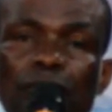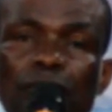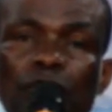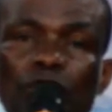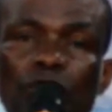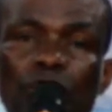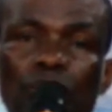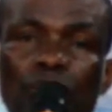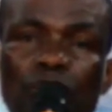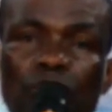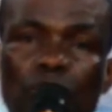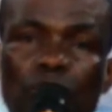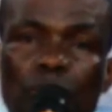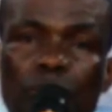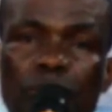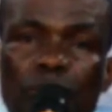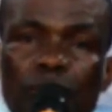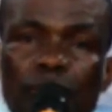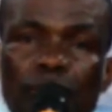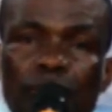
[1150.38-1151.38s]
YouTube,
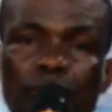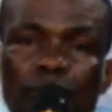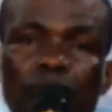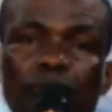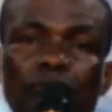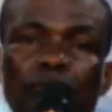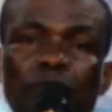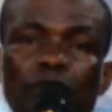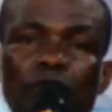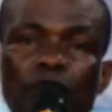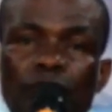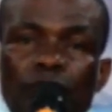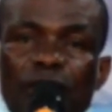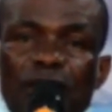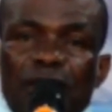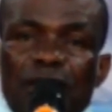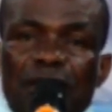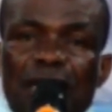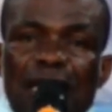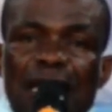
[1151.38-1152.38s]
Faith
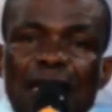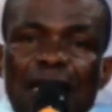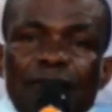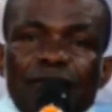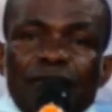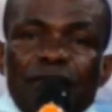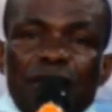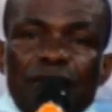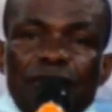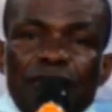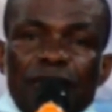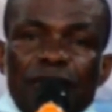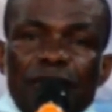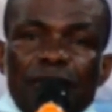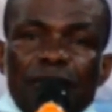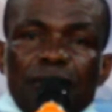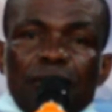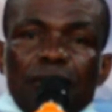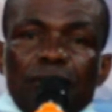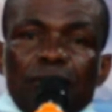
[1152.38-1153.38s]
Life TV,
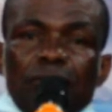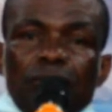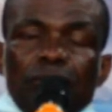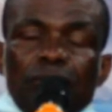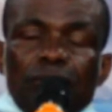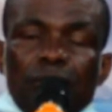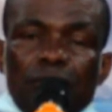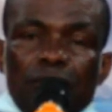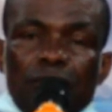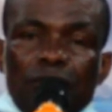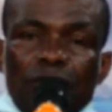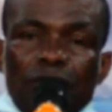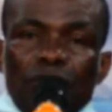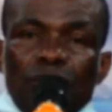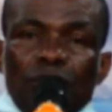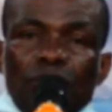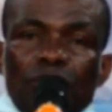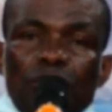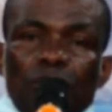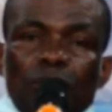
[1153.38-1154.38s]

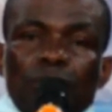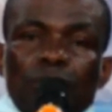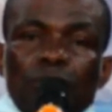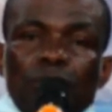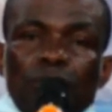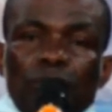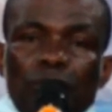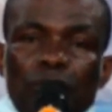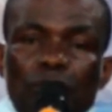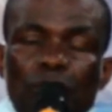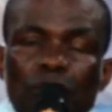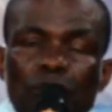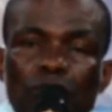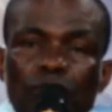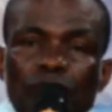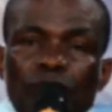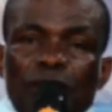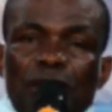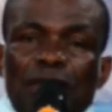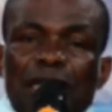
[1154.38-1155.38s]
YouTube. You go to
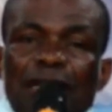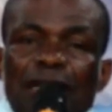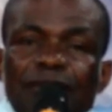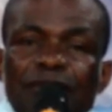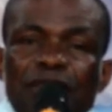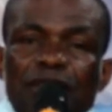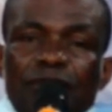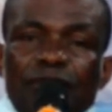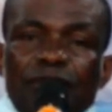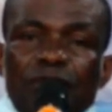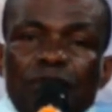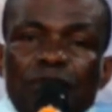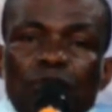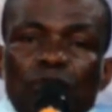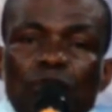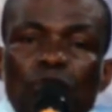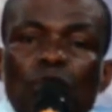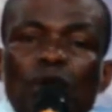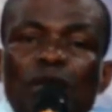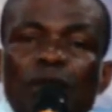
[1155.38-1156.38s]
Faith Life TV. You
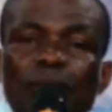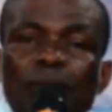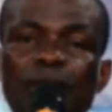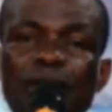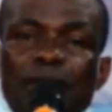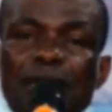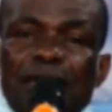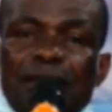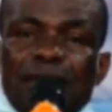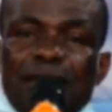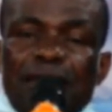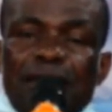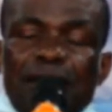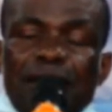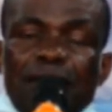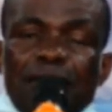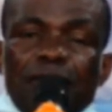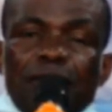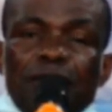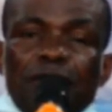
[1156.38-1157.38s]
go and meet us there.
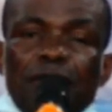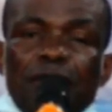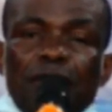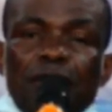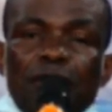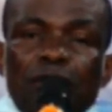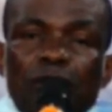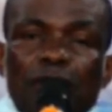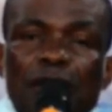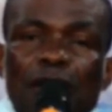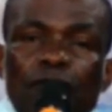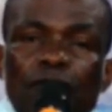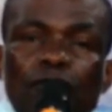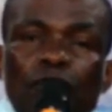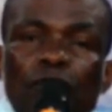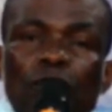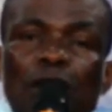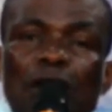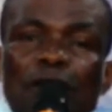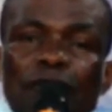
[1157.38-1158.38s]
You can
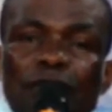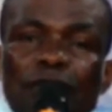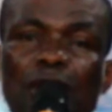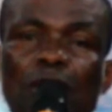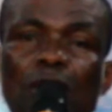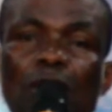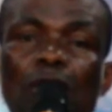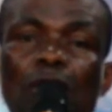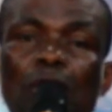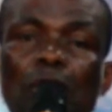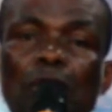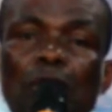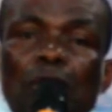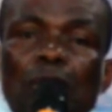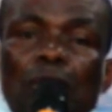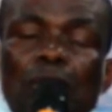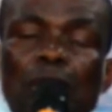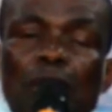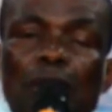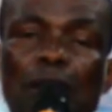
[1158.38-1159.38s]
follow after all
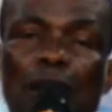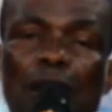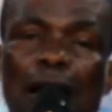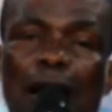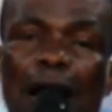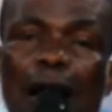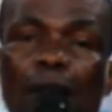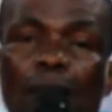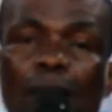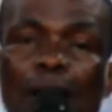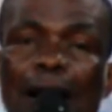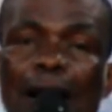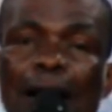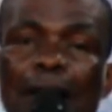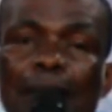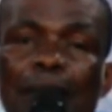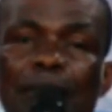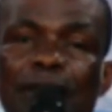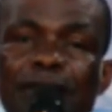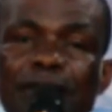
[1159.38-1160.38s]
our
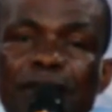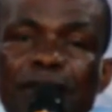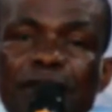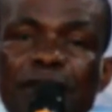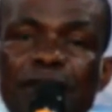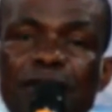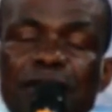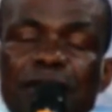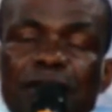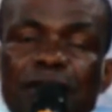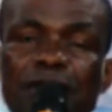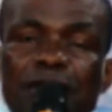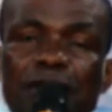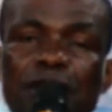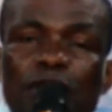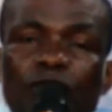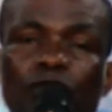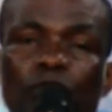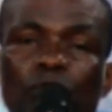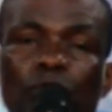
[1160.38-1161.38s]
messages.
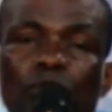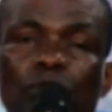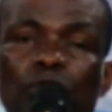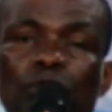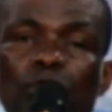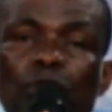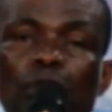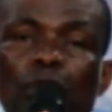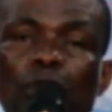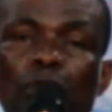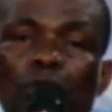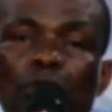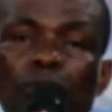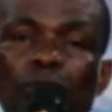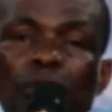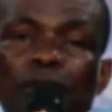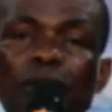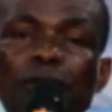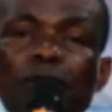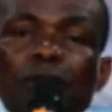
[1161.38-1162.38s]
If you want to call on
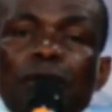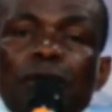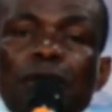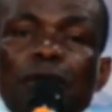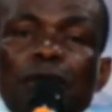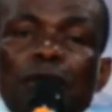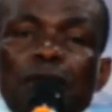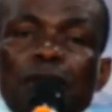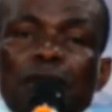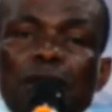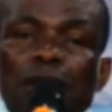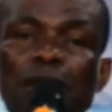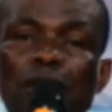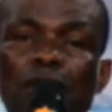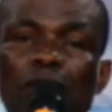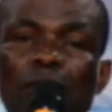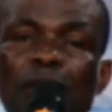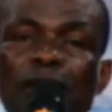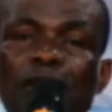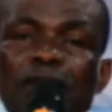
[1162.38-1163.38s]
me, the
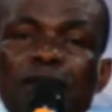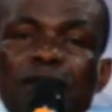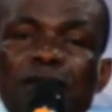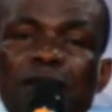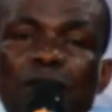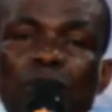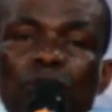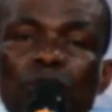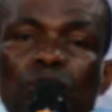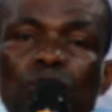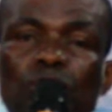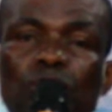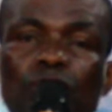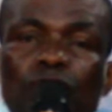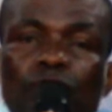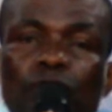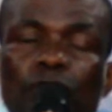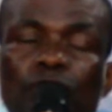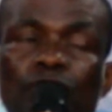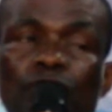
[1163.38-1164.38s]
number is
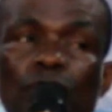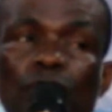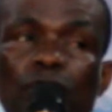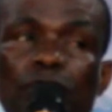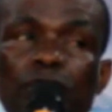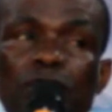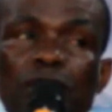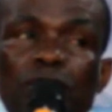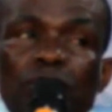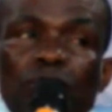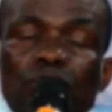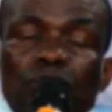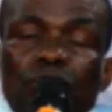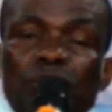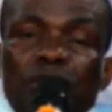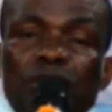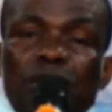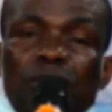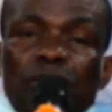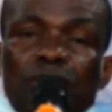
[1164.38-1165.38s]
0244
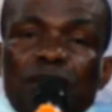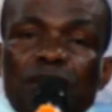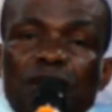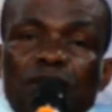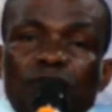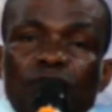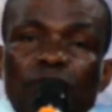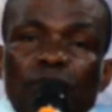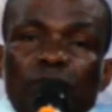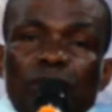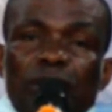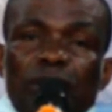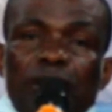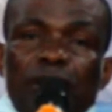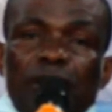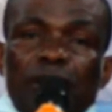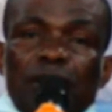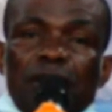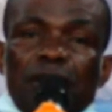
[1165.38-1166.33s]
020643.